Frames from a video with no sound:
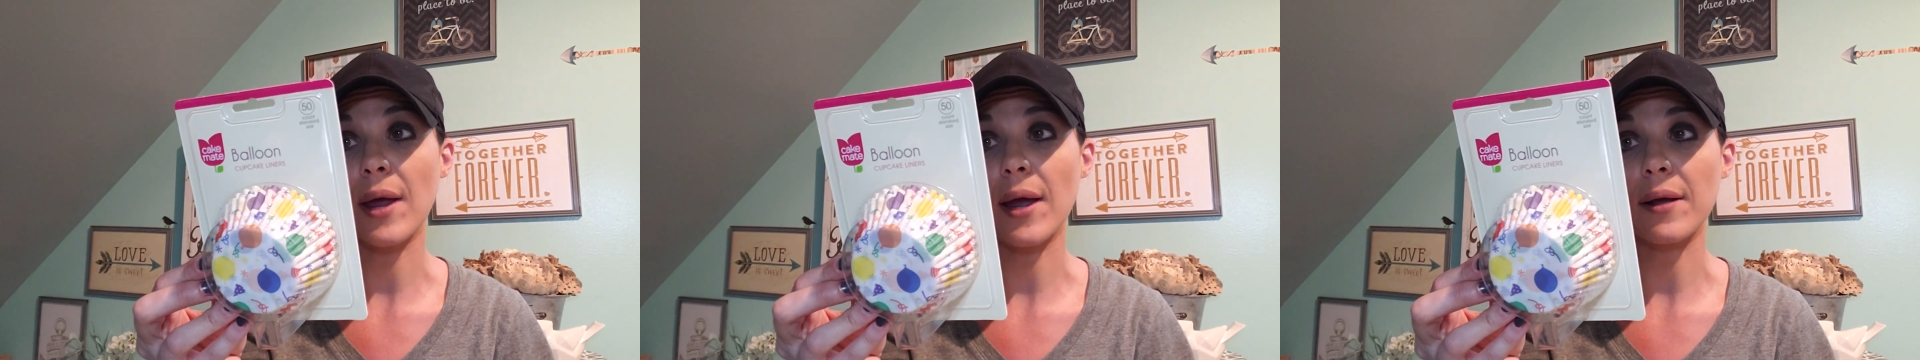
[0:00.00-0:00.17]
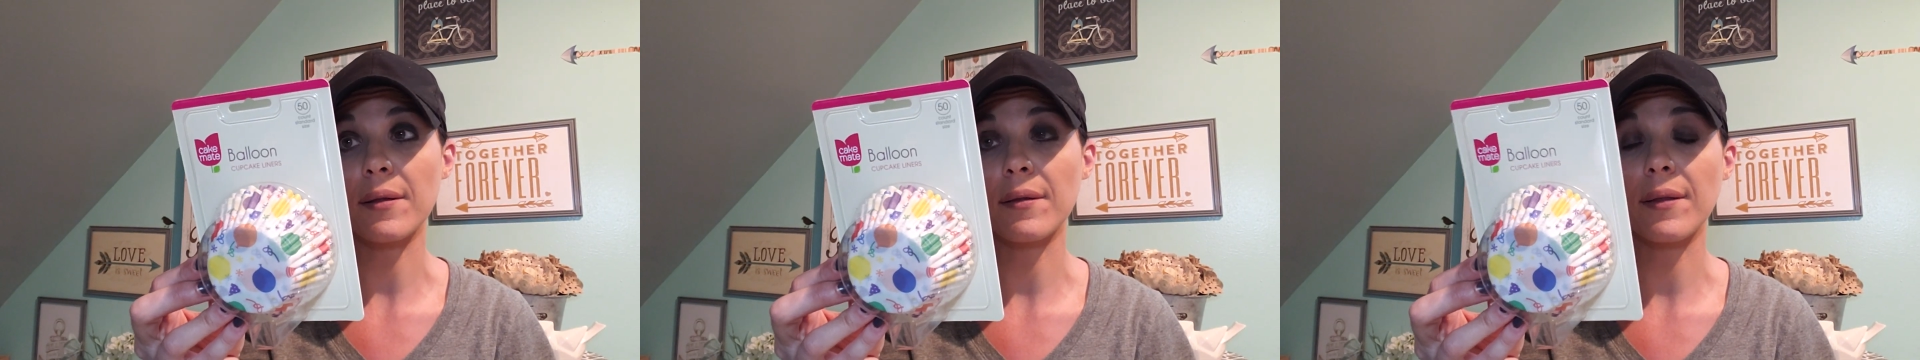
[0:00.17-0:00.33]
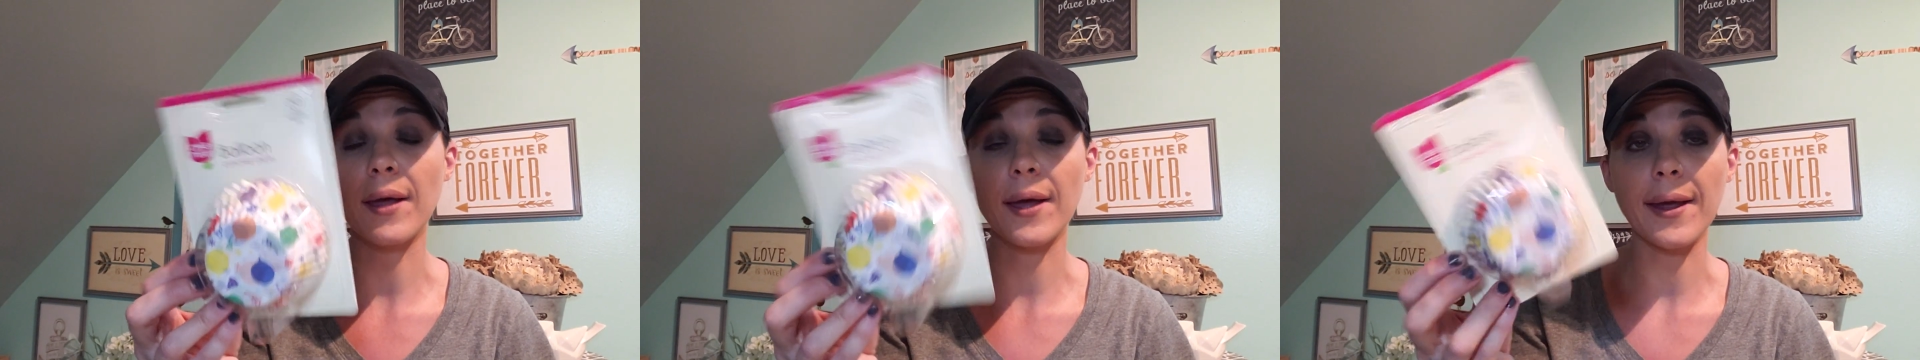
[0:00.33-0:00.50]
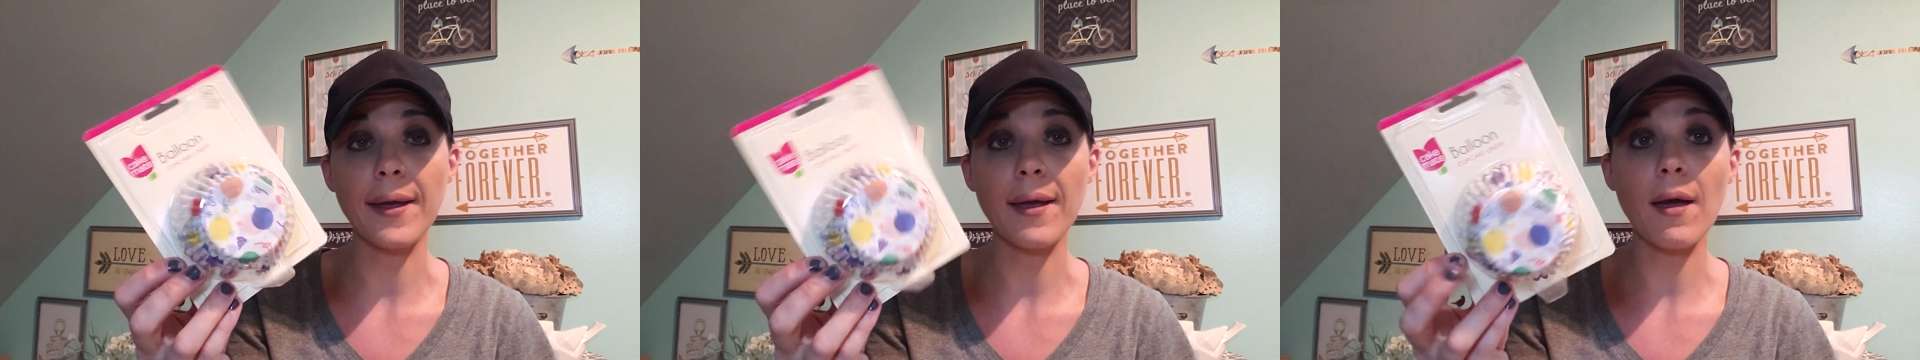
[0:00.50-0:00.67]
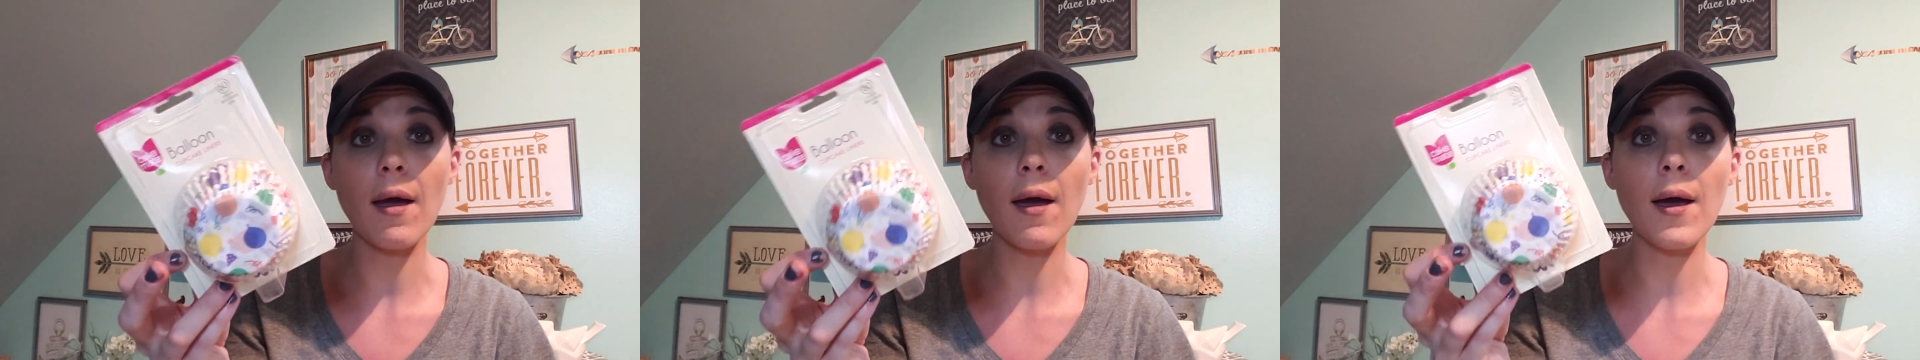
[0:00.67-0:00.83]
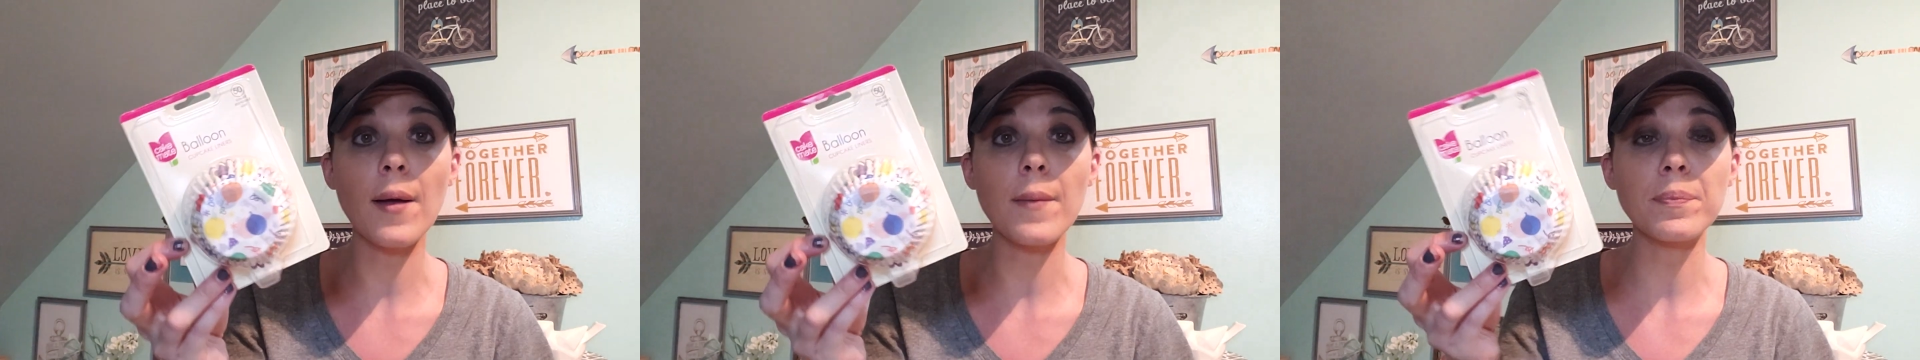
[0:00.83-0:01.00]
not gonna
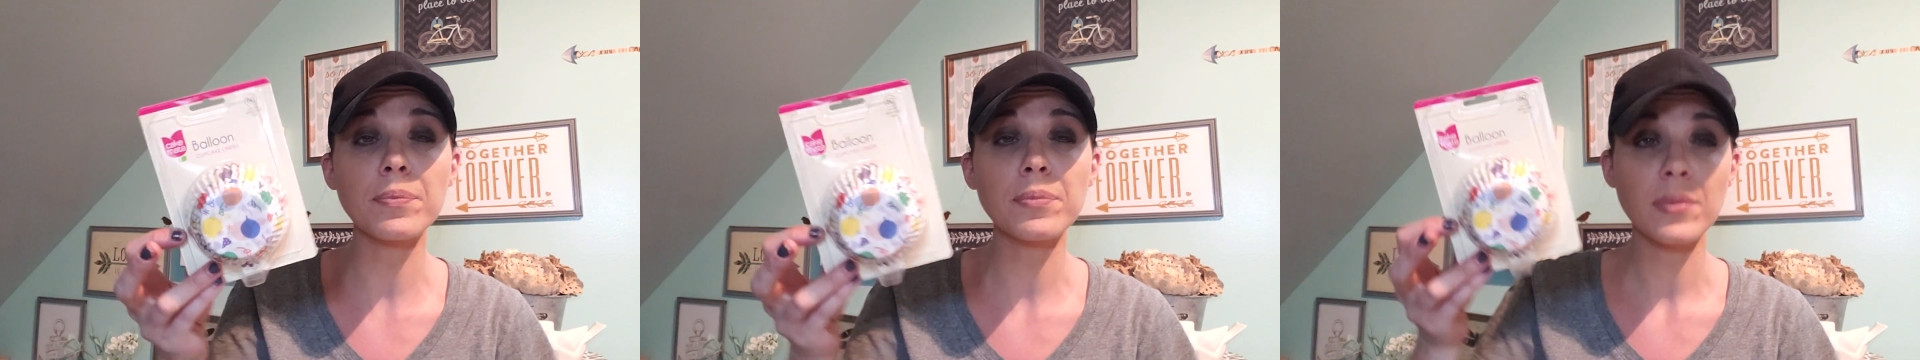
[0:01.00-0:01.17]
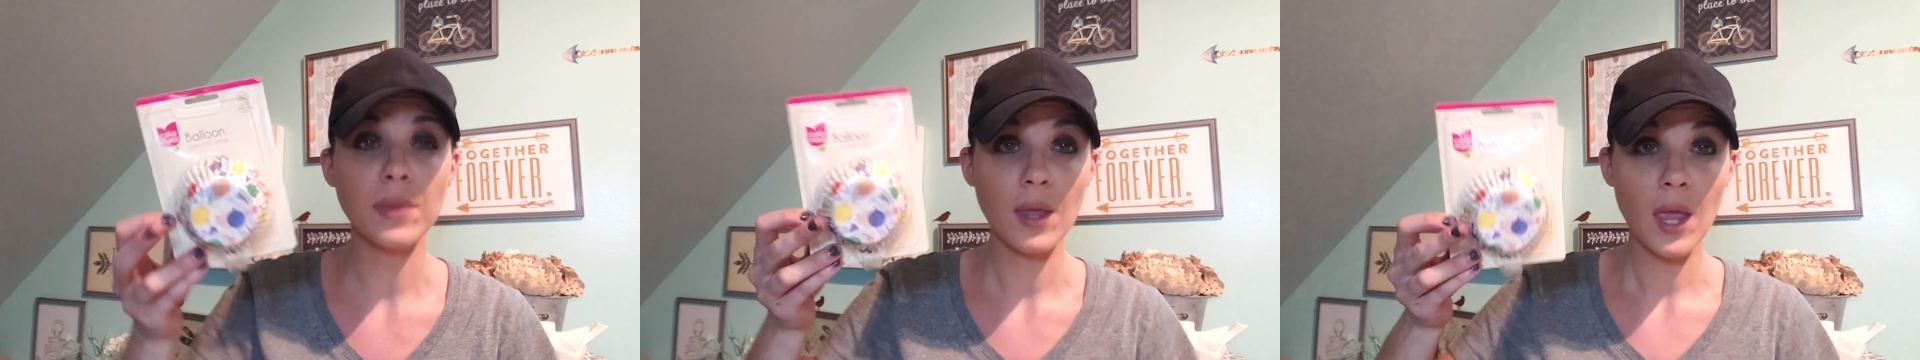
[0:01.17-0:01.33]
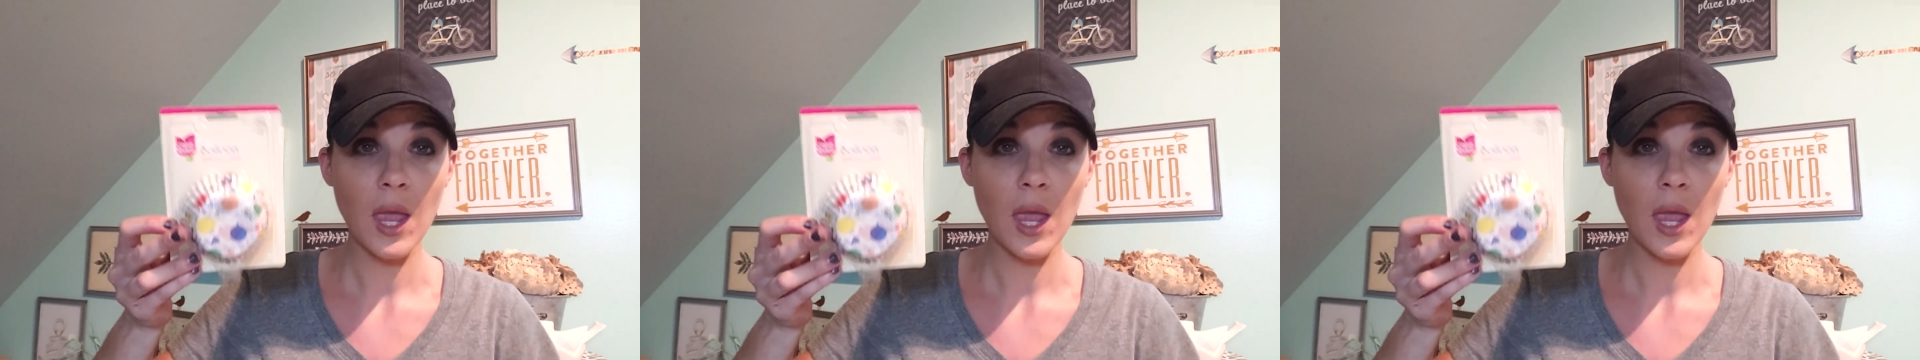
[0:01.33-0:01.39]
lie.